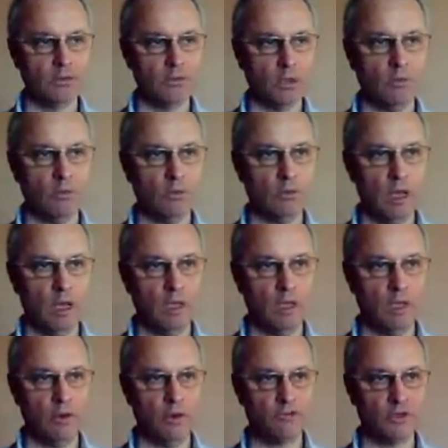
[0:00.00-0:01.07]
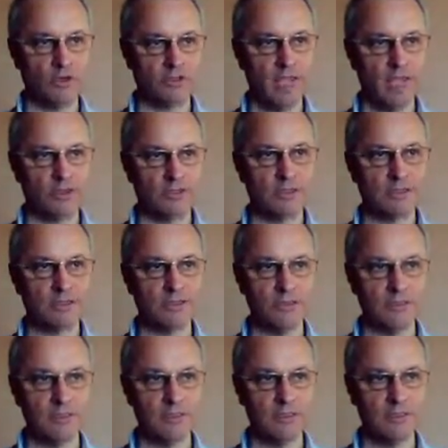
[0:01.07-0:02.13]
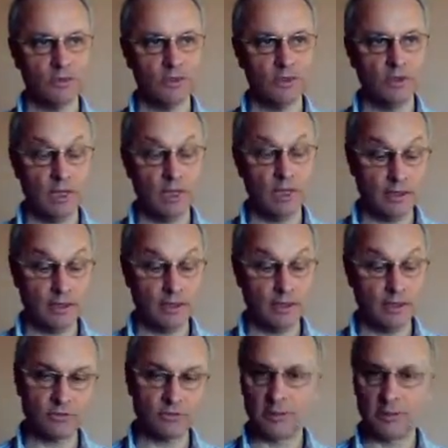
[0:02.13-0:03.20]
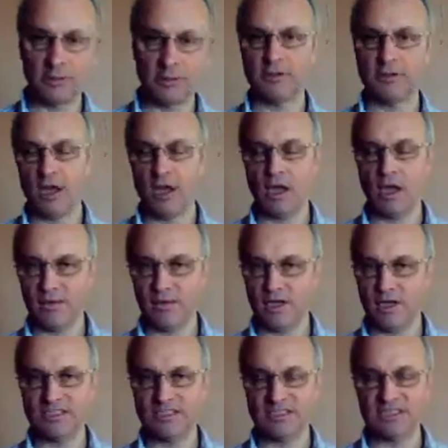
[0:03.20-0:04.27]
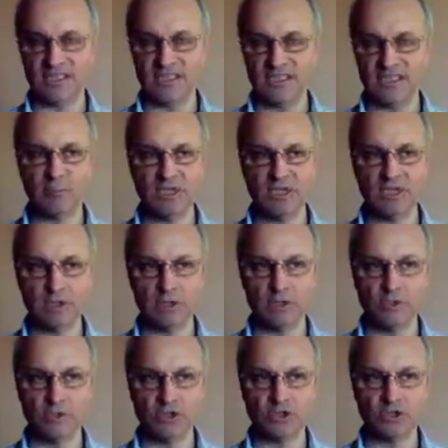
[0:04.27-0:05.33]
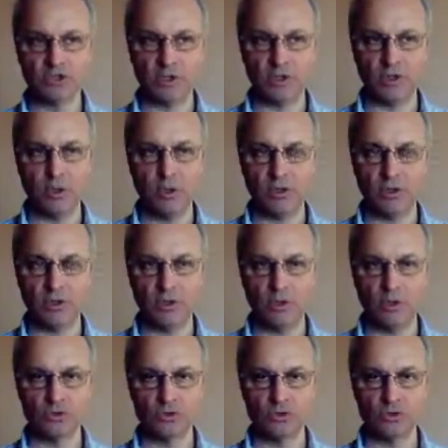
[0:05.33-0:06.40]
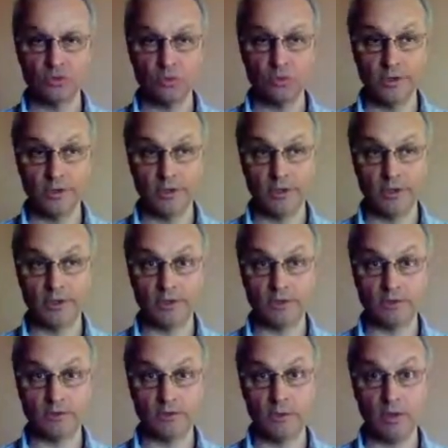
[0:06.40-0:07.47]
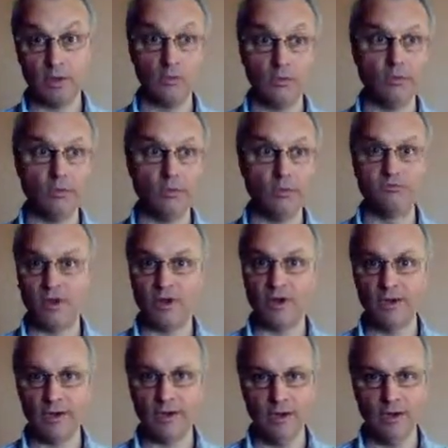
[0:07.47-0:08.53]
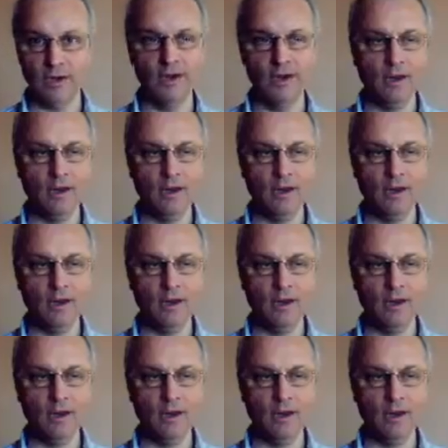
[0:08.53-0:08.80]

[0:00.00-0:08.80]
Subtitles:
So of course now it's a little bit diluted, and that's what I'm going to talk about. That it's a little bit diluted, so that nobody knows where it is and where to find it.